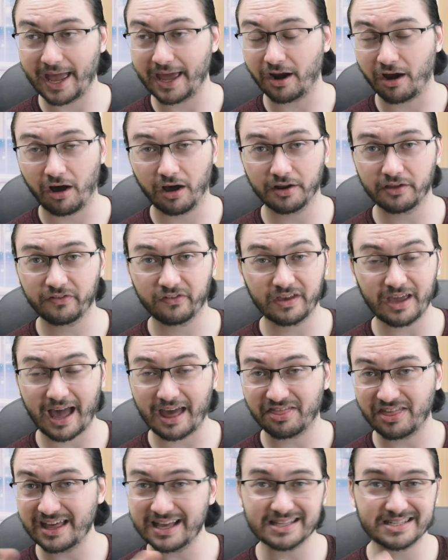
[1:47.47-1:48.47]
And honestly, I
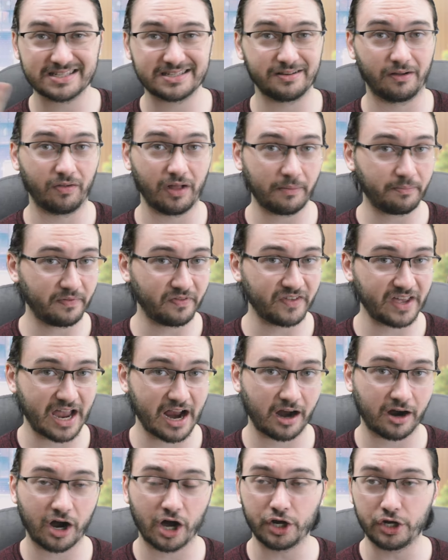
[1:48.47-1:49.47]
think it's still up in the
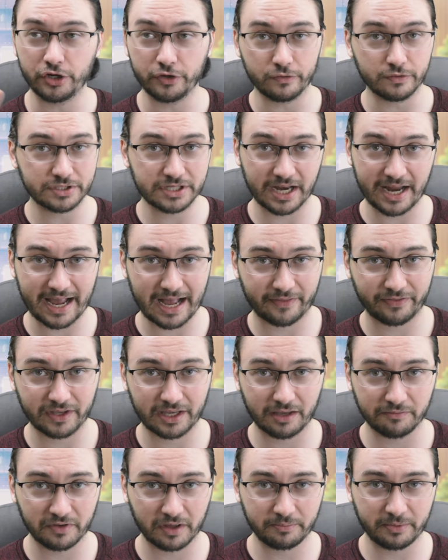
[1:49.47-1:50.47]
air on who's going to have to
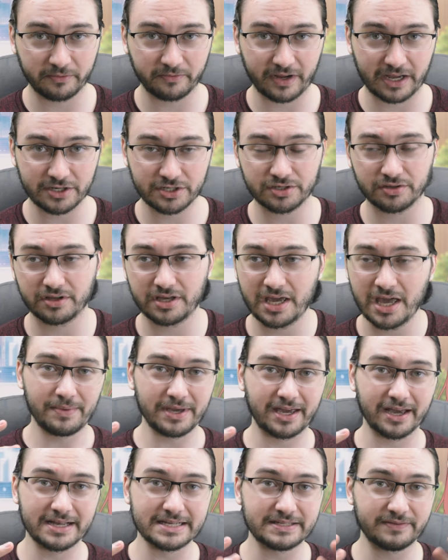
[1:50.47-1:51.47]
give up eventually,
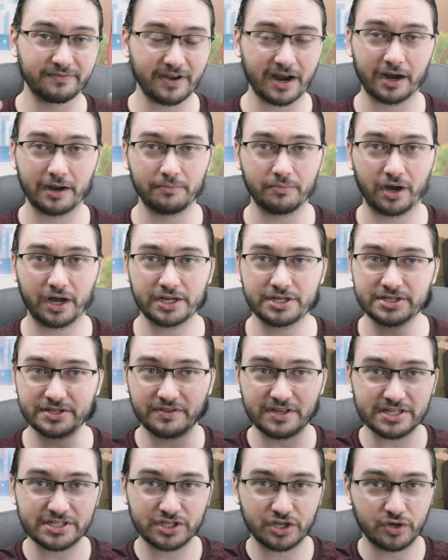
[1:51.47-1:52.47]
because very much
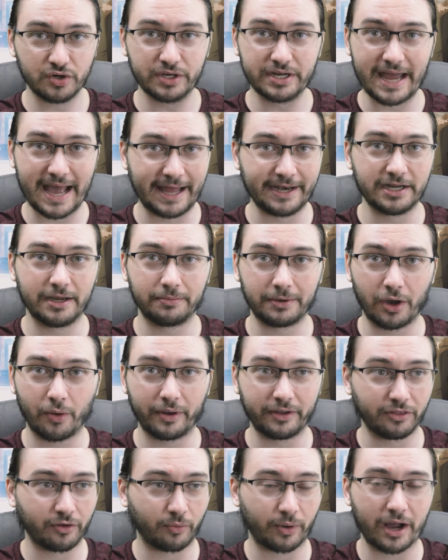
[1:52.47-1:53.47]
this could end up
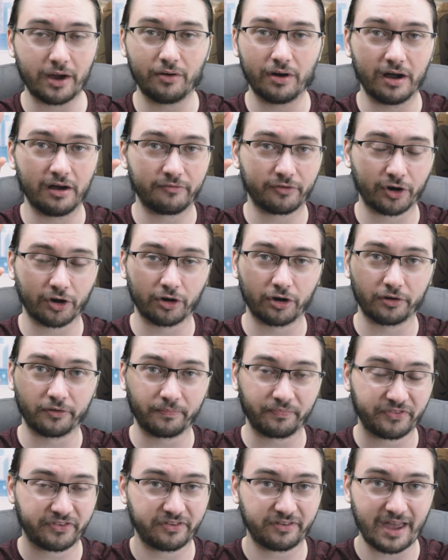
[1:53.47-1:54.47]
going the route of
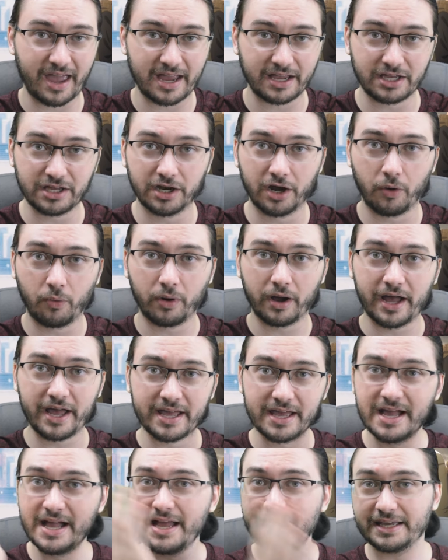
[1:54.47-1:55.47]
her saying, you know
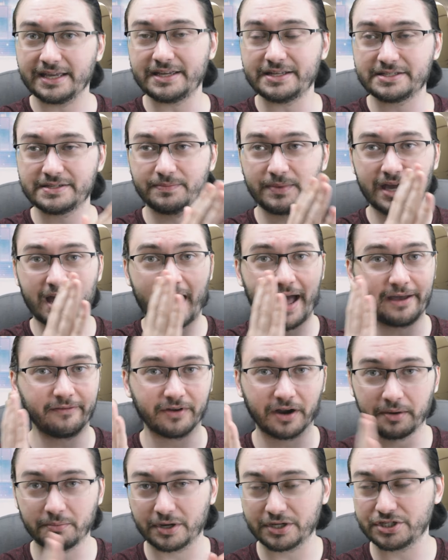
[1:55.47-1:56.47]
what? Itsumi, I
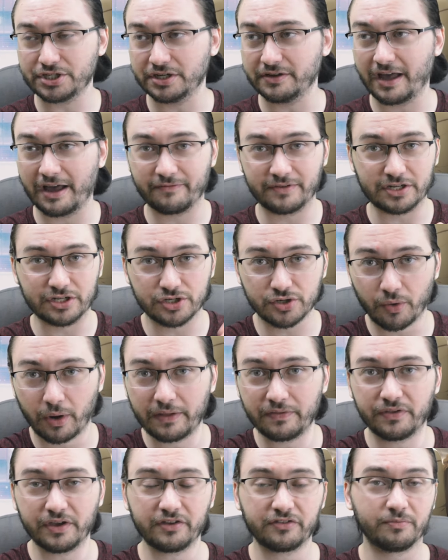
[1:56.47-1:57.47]
very much have
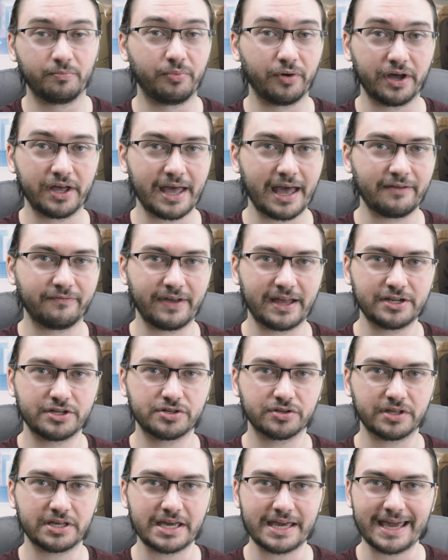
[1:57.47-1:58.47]
enjoyed this, but
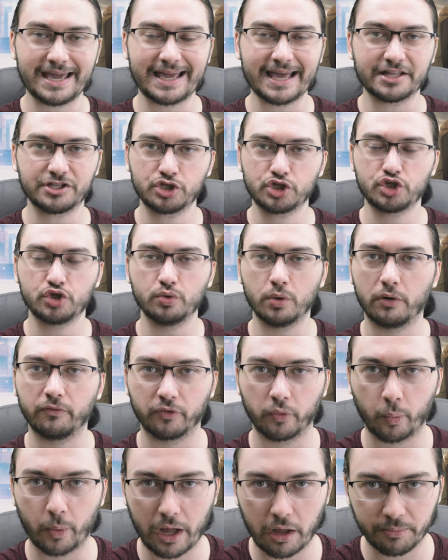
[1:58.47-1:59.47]
eventually it gets too
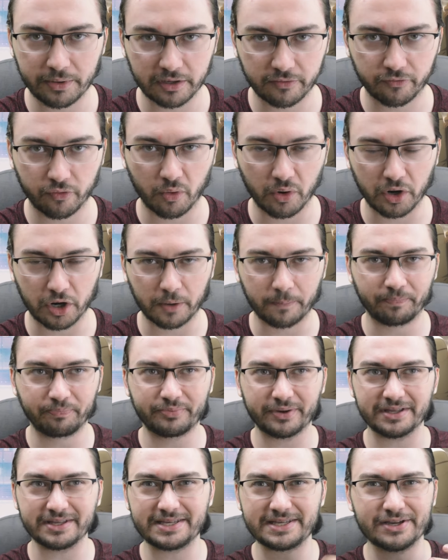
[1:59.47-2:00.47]
overwhelming for her.
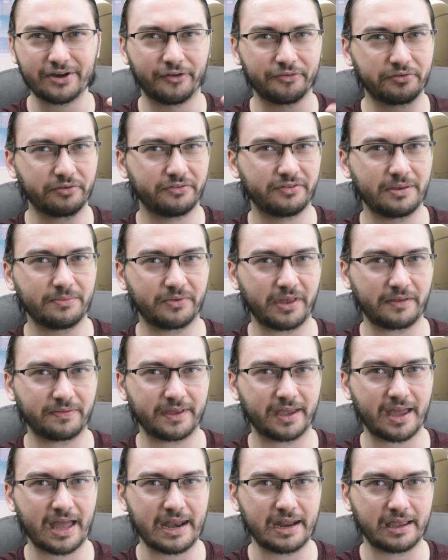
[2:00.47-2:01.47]
But he also seems like the
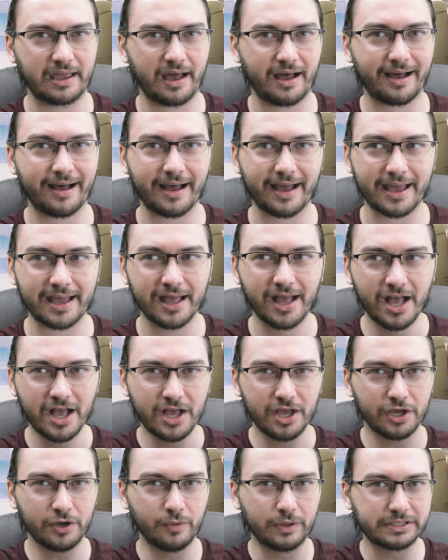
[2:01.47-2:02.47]
kind of guy
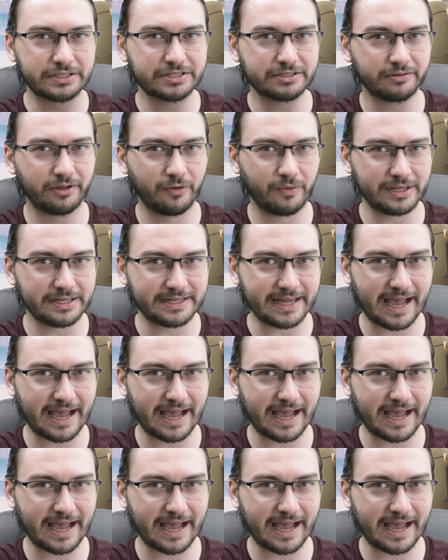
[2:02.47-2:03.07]
who would slow it